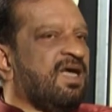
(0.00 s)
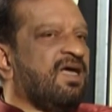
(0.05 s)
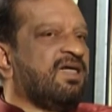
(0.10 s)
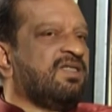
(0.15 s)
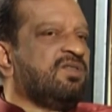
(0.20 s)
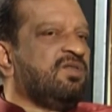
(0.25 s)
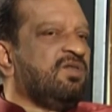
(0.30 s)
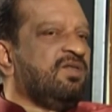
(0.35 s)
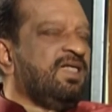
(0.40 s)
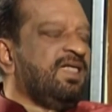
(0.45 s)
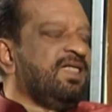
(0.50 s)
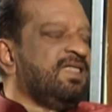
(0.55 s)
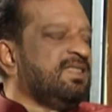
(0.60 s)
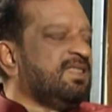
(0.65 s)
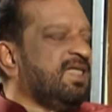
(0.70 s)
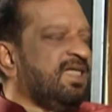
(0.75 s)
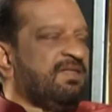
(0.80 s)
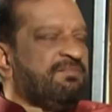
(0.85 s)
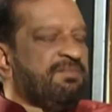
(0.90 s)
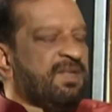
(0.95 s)
actually
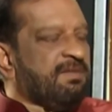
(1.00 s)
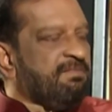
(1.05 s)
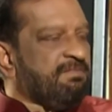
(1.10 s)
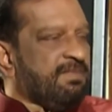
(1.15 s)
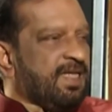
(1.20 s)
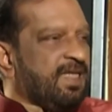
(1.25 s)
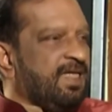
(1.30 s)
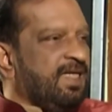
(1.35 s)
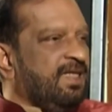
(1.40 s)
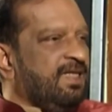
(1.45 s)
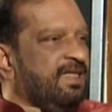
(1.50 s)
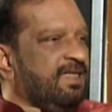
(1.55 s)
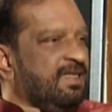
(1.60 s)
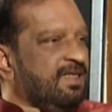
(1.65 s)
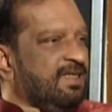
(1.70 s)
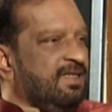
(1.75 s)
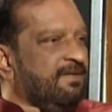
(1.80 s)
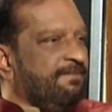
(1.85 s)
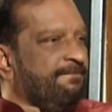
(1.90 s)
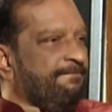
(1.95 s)
inside my mind,
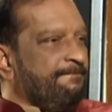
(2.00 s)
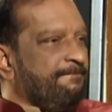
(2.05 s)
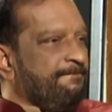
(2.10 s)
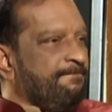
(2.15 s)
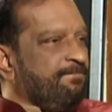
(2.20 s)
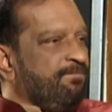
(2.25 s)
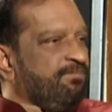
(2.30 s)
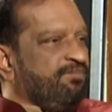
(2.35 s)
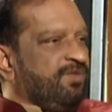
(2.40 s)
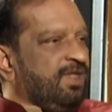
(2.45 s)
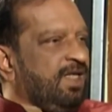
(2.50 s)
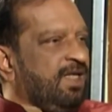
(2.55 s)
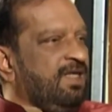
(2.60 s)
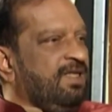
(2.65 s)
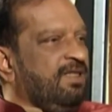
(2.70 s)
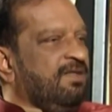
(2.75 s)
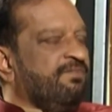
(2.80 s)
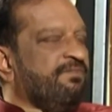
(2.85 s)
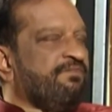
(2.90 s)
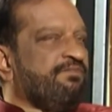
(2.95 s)
right?
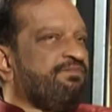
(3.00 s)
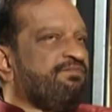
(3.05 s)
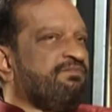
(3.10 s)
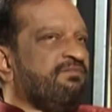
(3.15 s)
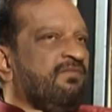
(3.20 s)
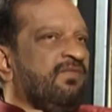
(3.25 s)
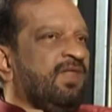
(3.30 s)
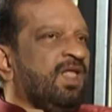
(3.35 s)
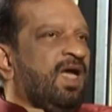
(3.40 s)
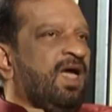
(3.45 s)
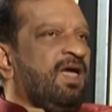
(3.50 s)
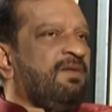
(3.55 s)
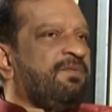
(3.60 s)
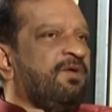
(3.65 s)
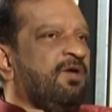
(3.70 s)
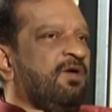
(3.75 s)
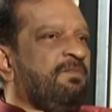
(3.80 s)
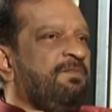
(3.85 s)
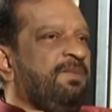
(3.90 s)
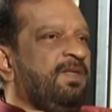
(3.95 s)
I
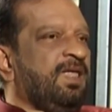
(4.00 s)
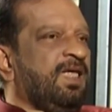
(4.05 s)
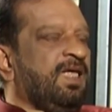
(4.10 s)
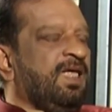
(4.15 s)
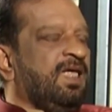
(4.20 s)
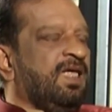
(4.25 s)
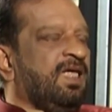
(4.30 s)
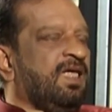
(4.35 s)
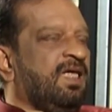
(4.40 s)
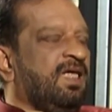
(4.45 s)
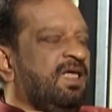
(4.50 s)
probably,